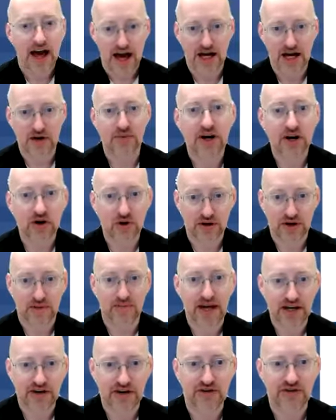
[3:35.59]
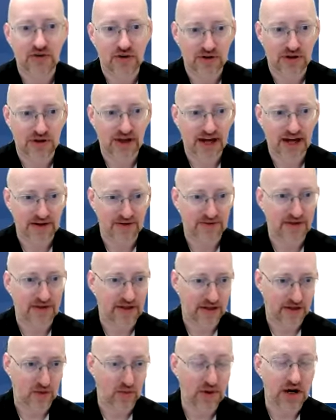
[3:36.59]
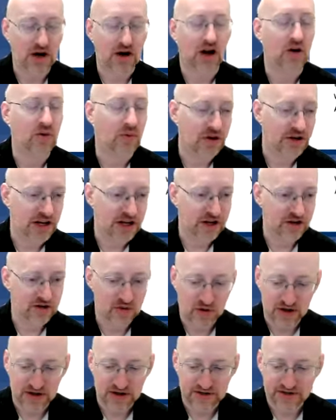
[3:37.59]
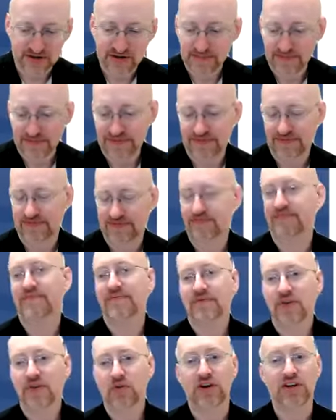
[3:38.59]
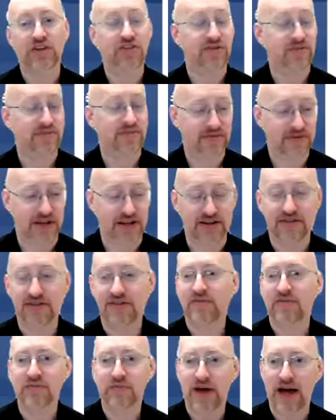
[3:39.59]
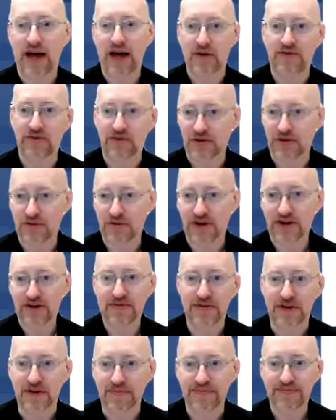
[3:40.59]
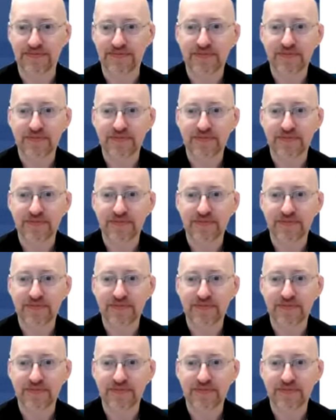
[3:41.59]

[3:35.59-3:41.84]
And we are going to make sure that that is something that we are all working towards, which is absolutely wonderful.